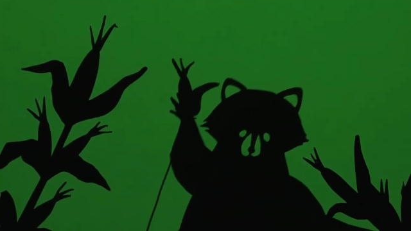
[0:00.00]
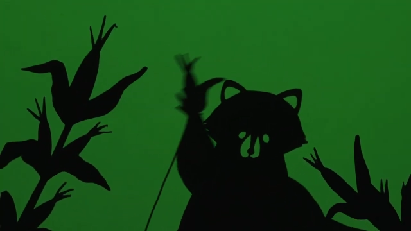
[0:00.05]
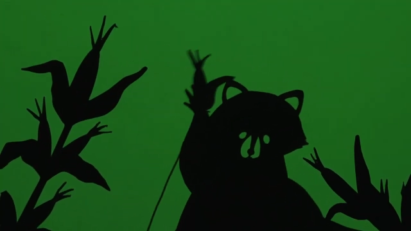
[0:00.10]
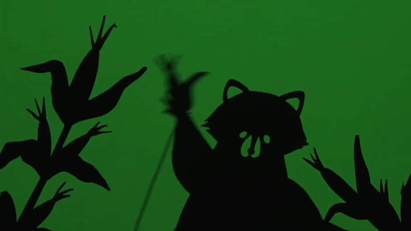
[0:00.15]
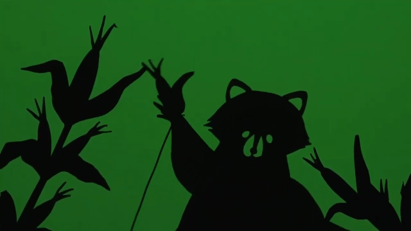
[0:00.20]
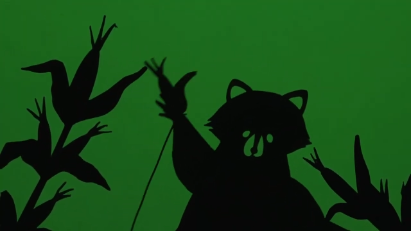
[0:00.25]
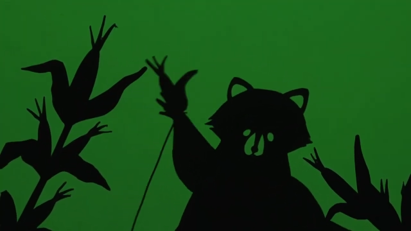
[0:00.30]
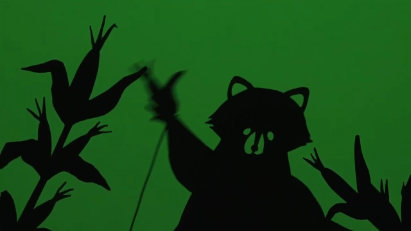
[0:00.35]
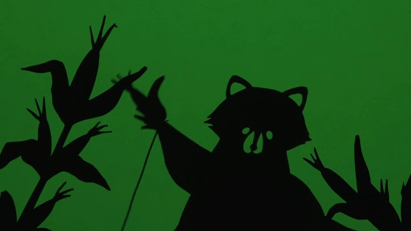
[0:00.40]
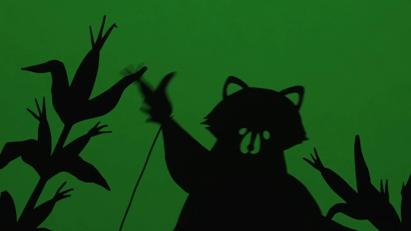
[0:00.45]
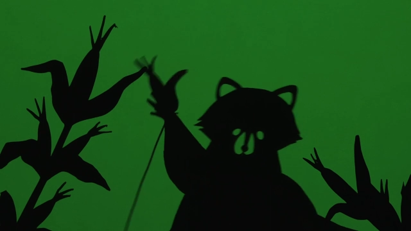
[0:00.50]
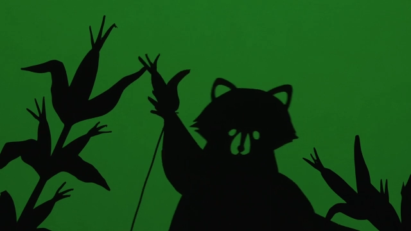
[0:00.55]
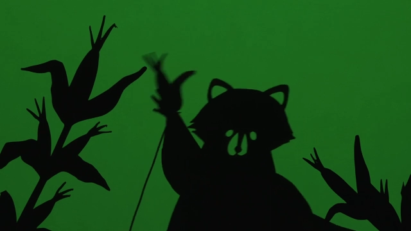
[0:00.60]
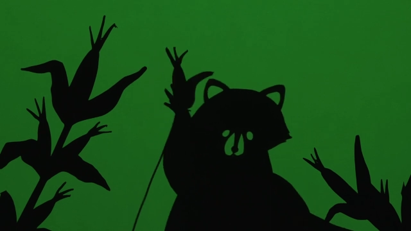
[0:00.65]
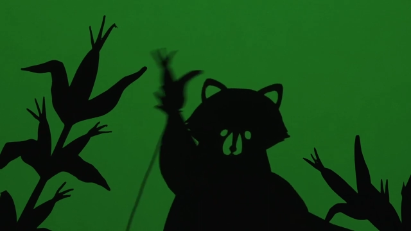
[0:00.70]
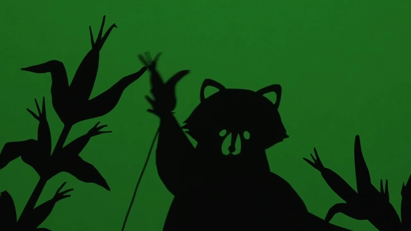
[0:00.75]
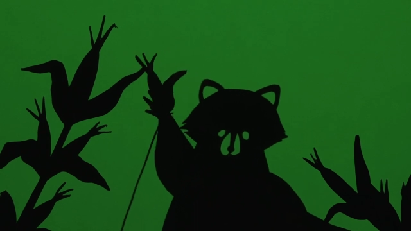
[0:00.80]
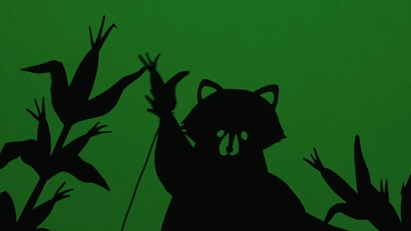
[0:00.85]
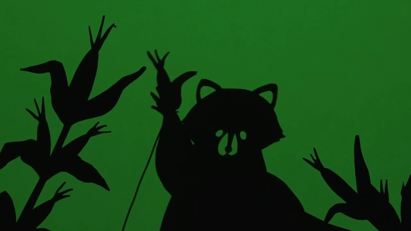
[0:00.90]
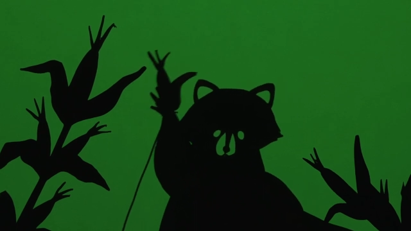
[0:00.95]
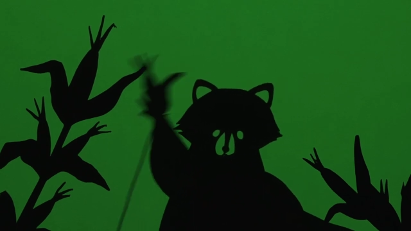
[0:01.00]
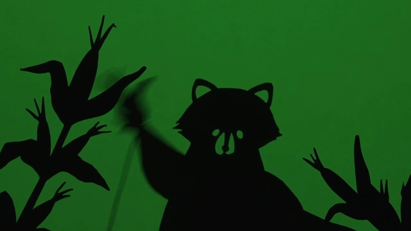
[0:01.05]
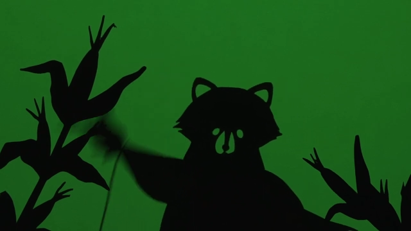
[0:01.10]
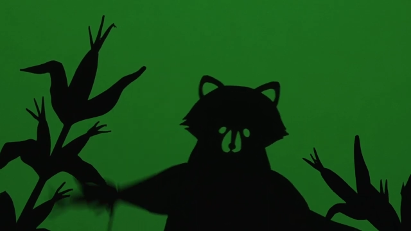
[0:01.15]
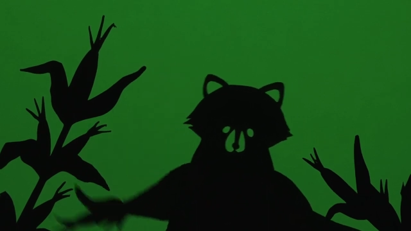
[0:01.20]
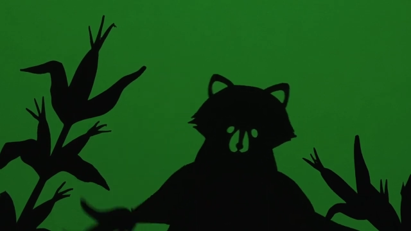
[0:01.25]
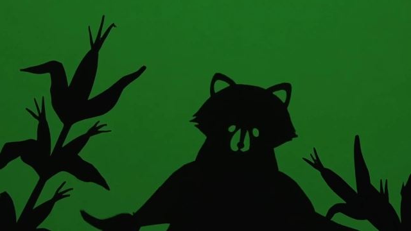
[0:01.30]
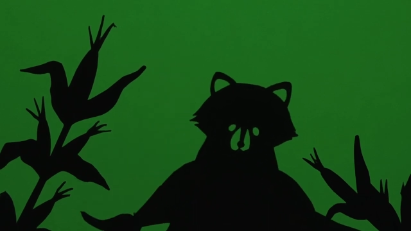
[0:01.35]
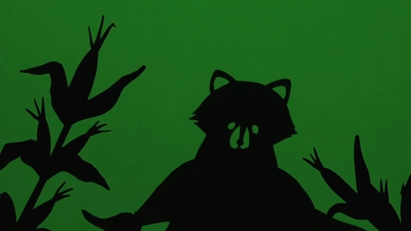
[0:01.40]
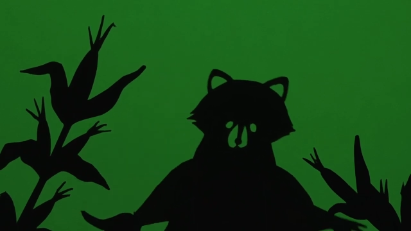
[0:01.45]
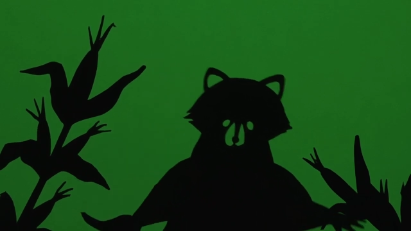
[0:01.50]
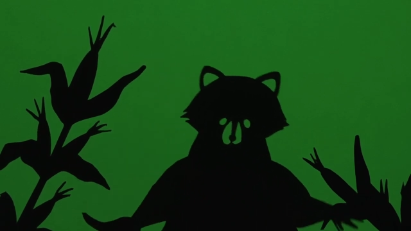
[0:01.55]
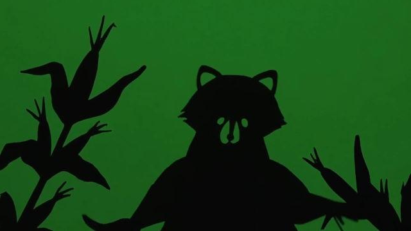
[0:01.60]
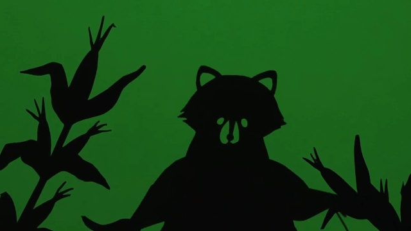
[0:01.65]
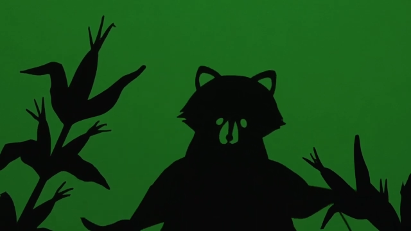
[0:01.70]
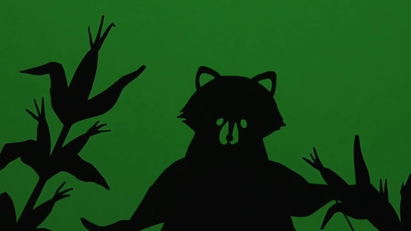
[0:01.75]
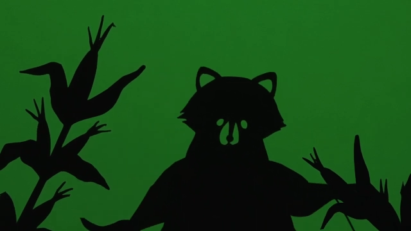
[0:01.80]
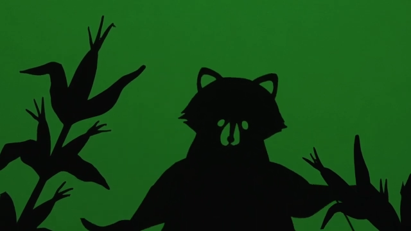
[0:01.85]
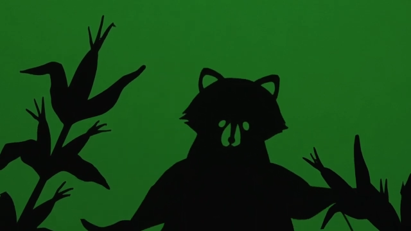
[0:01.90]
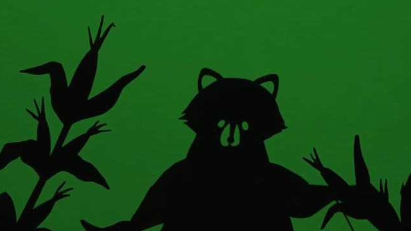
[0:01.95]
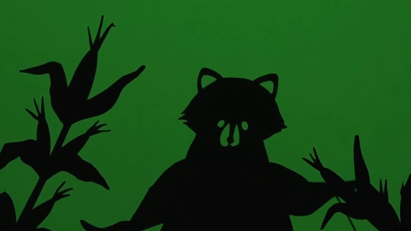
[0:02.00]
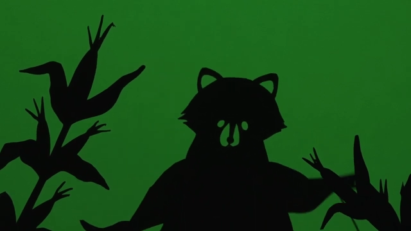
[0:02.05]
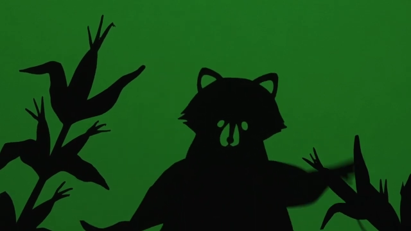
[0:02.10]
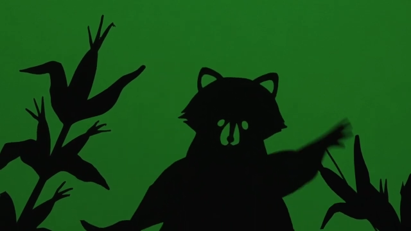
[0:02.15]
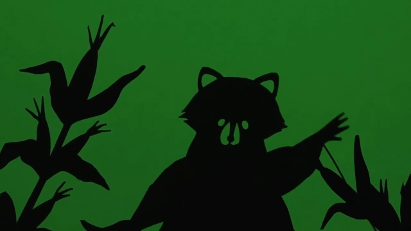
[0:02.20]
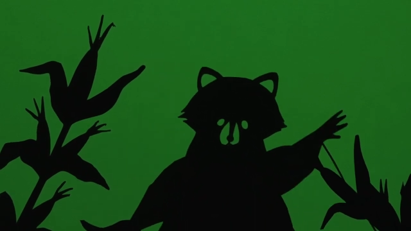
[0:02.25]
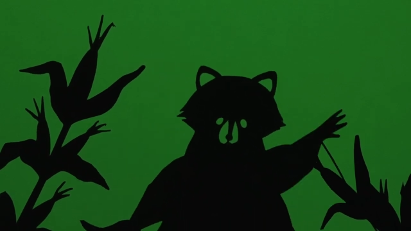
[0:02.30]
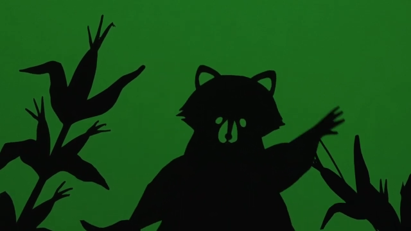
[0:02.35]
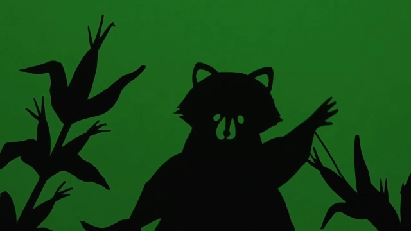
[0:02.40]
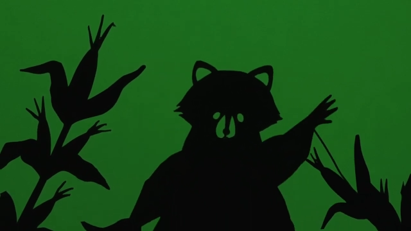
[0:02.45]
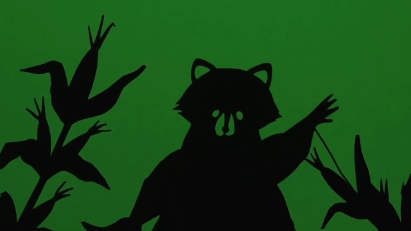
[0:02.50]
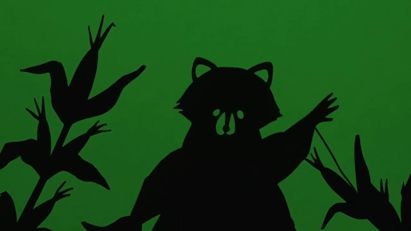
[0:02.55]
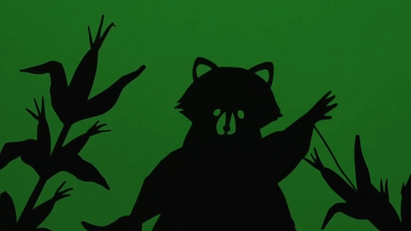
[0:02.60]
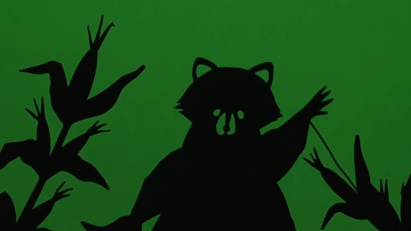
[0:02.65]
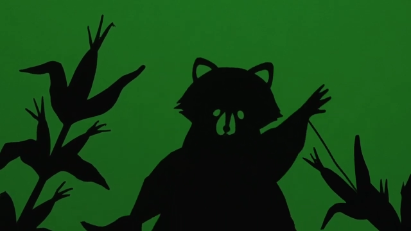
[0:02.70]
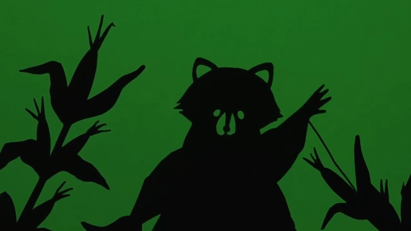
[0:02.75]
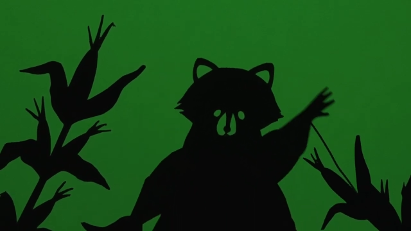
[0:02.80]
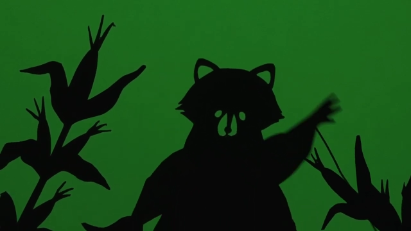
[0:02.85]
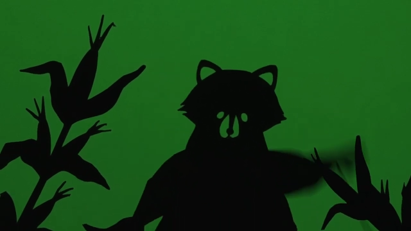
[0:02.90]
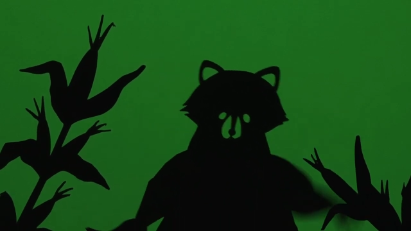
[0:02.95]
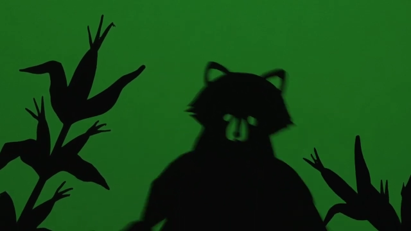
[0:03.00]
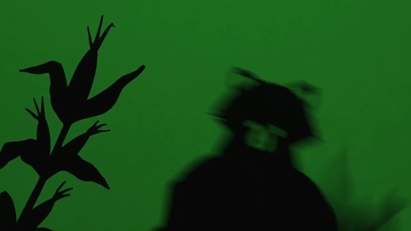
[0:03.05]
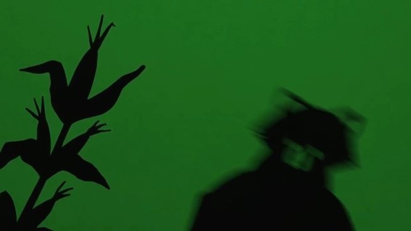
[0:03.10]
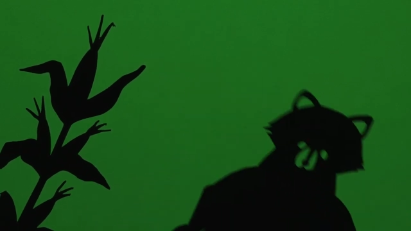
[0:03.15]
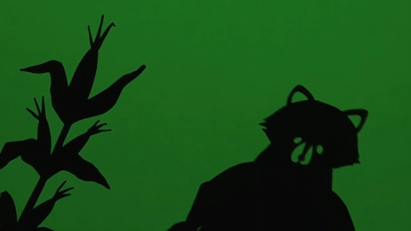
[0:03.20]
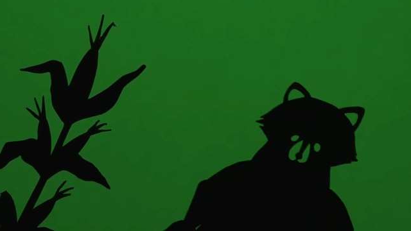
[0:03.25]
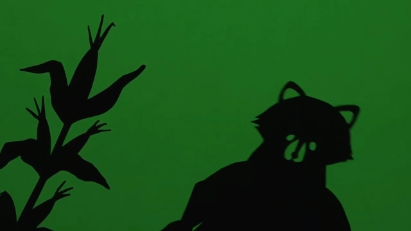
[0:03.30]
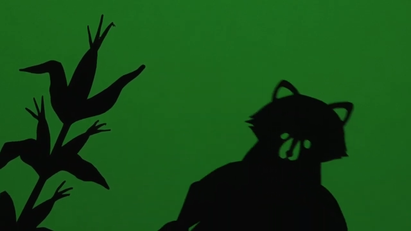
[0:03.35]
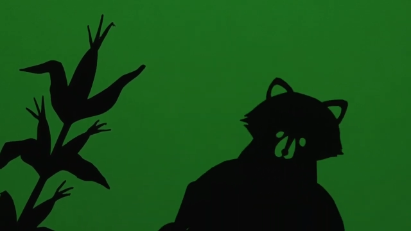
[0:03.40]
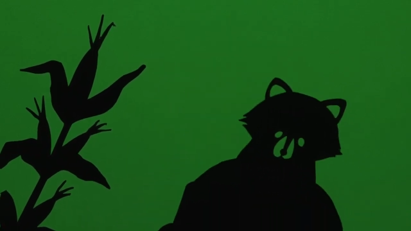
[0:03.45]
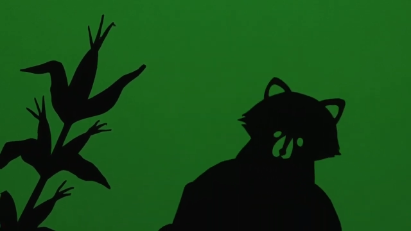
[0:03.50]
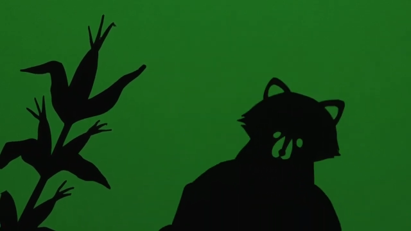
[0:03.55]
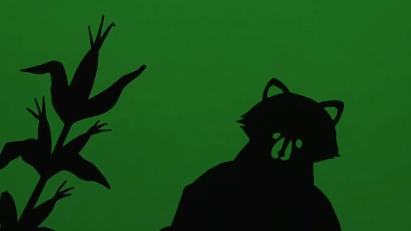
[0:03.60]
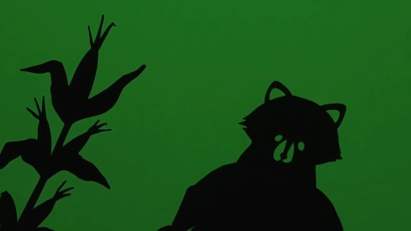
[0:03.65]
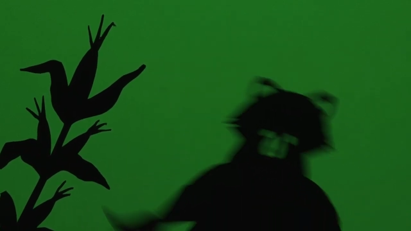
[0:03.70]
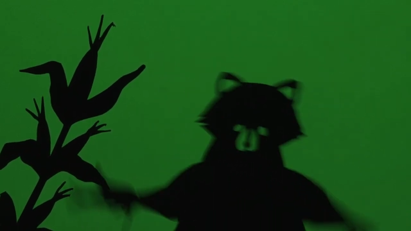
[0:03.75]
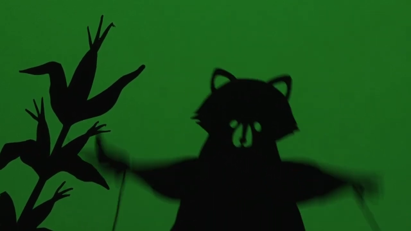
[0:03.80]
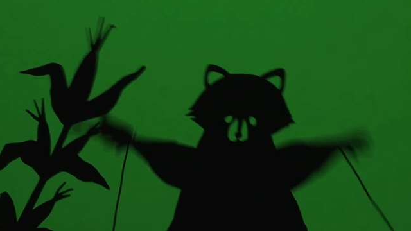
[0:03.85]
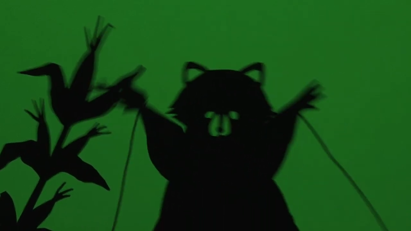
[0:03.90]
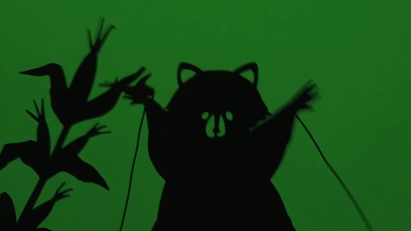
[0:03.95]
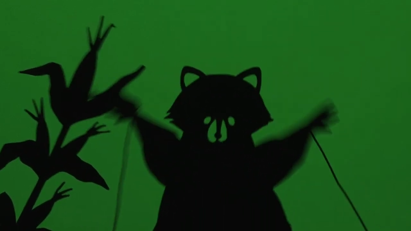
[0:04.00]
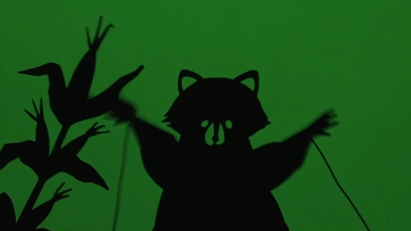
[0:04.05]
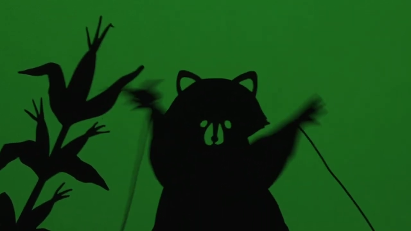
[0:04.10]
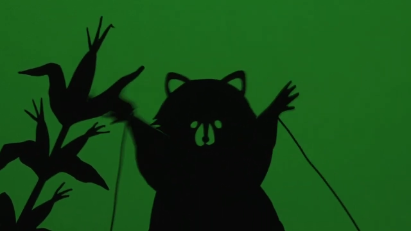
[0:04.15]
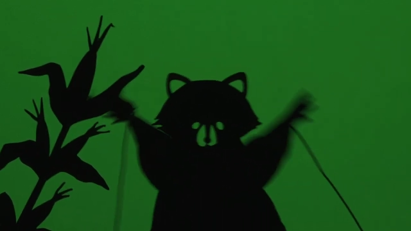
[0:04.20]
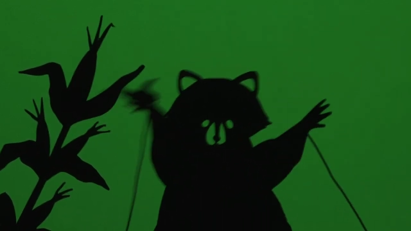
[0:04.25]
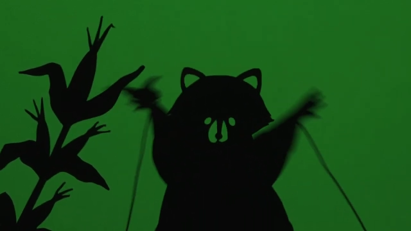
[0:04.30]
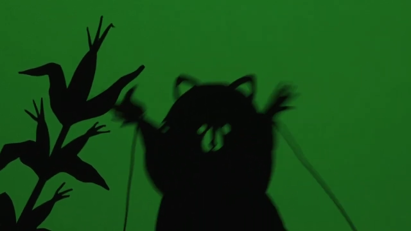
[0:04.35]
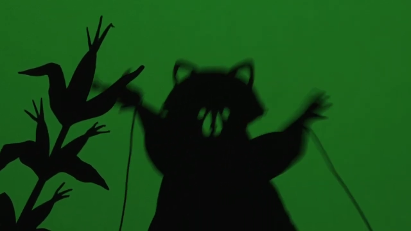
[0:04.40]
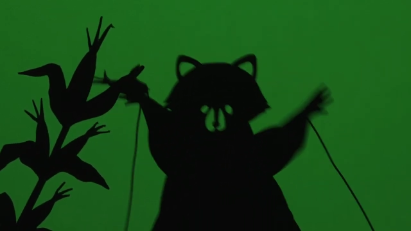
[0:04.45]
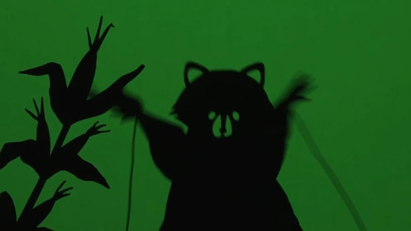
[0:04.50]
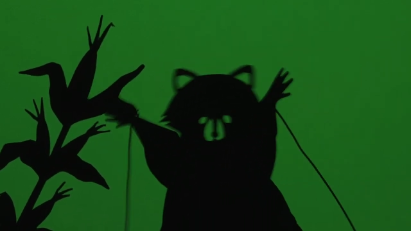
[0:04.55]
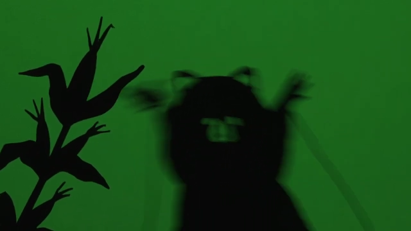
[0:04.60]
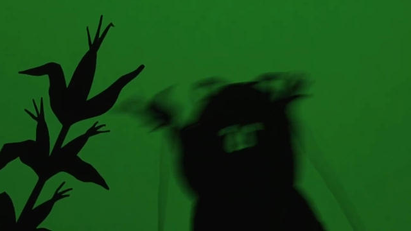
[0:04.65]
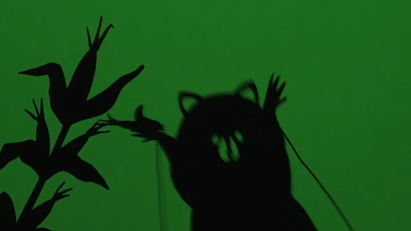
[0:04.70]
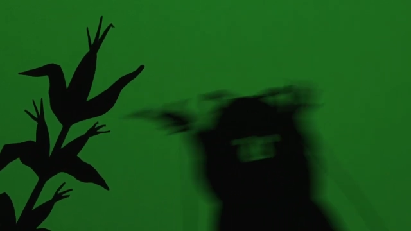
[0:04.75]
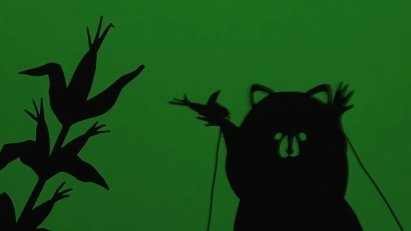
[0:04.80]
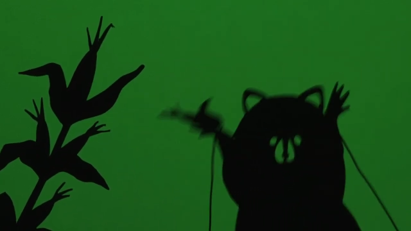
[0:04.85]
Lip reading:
(no speaker visible)